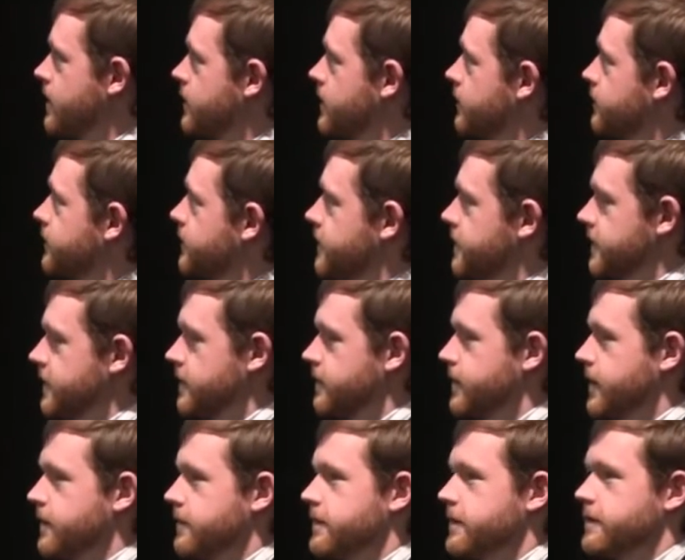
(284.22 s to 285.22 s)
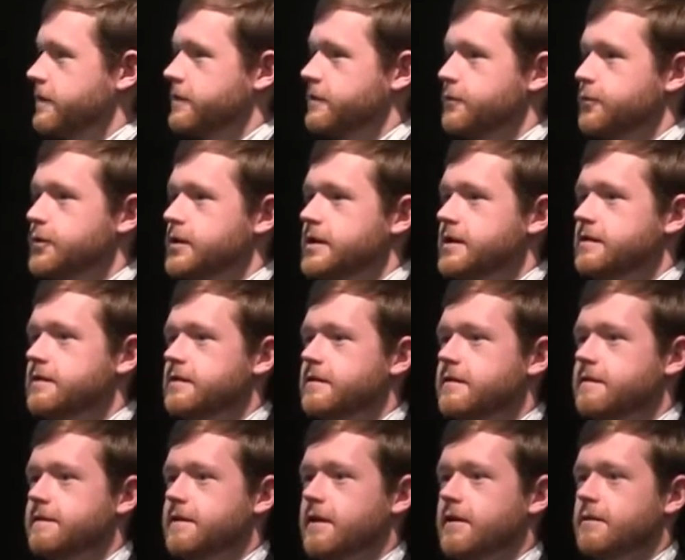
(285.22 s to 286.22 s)
Now, to think about this, we need to
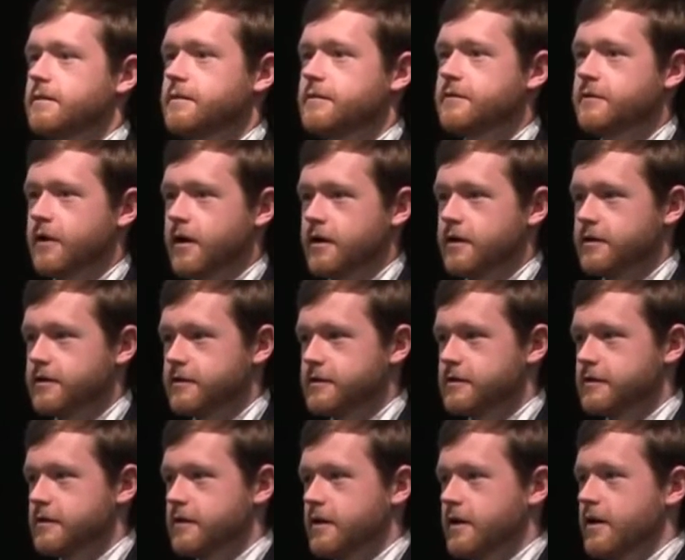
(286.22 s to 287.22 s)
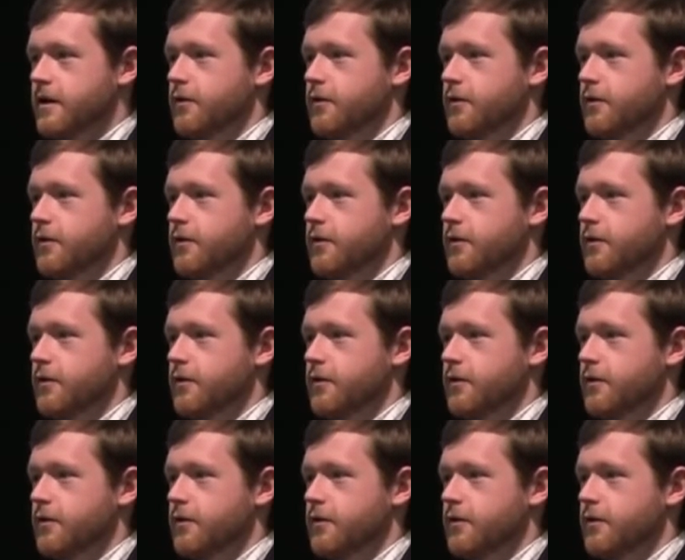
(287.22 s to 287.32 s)
develop drugs